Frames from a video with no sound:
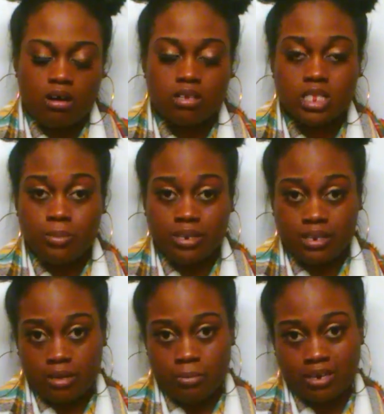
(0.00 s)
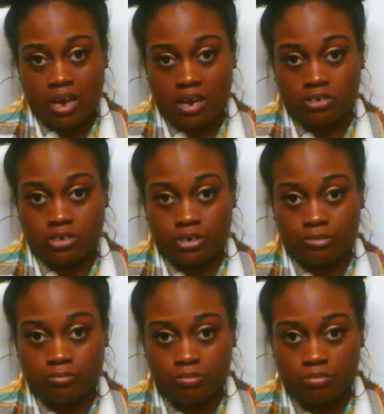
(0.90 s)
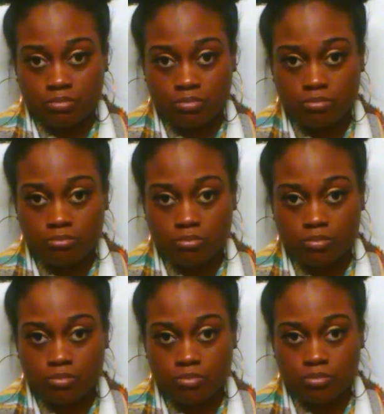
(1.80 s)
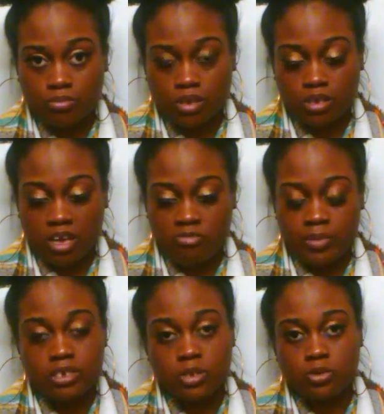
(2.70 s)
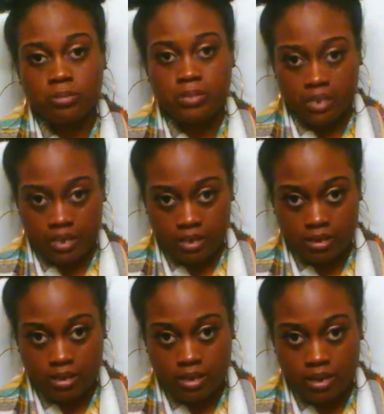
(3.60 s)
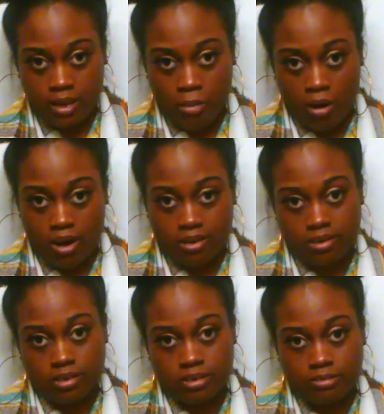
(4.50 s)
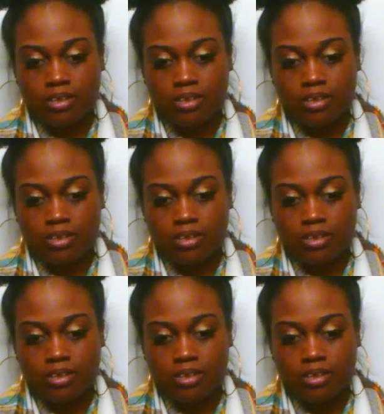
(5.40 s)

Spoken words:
Ultimately, my doctor gave me a script to get an MRI done